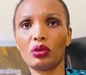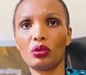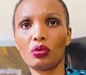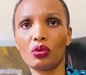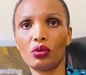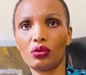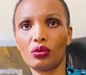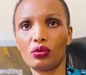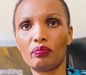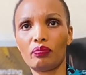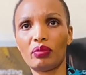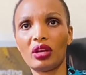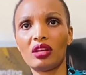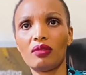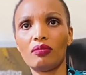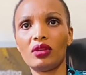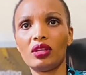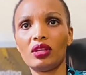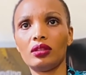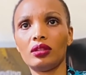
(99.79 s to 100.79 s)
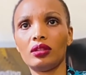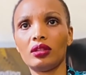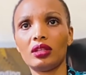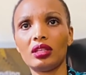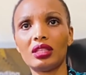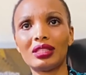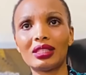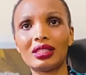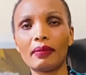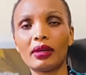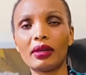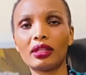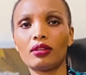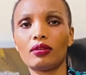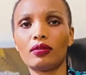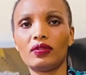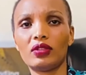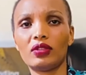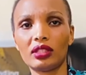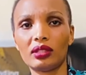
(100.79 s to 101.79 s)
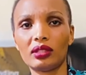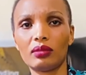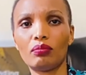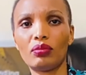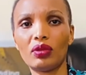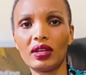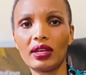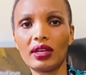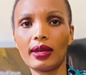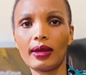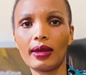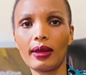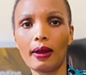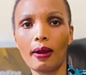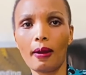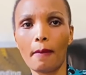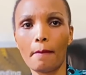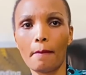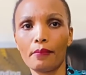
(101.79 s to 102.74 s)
call pen mating. It's a matter of just bringing